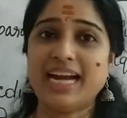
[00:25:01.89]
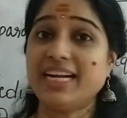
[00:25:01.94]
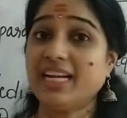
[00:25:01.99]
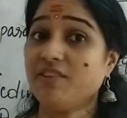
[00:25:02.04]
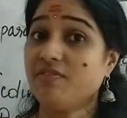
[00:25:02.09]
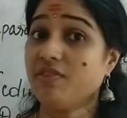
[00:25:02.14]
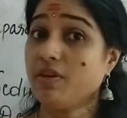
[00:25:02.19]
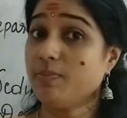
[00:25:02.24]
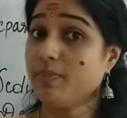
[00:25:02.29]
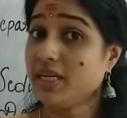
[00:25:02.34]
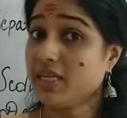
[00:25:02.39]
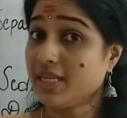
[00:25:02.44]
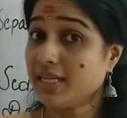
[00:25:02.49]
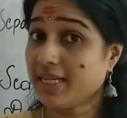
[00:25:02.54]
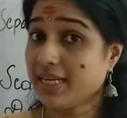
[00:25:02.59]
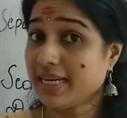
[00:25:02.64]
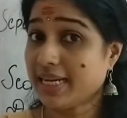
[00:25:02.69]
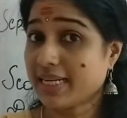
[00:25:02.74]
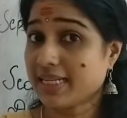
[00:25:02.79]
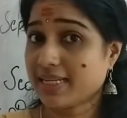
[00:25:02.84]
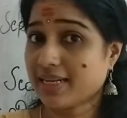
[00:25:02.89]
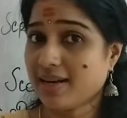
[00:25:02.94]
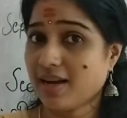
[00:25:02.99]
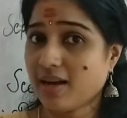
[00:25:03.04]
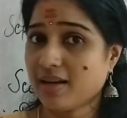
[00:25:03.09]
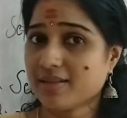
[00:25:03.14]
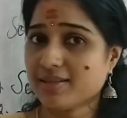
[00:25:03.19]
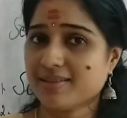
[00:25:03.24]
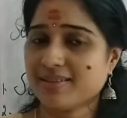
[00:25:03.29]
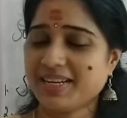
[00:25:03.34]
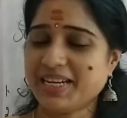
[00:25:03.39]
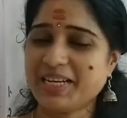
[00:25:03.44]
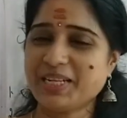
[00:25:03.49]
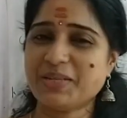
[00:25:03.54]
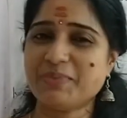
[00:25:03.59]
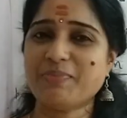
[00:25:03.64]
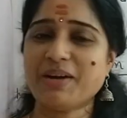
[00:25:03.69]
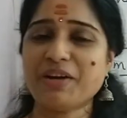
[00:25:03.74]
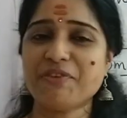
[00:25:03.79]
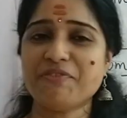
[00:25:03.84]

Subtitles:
Until we meet in the next class, it's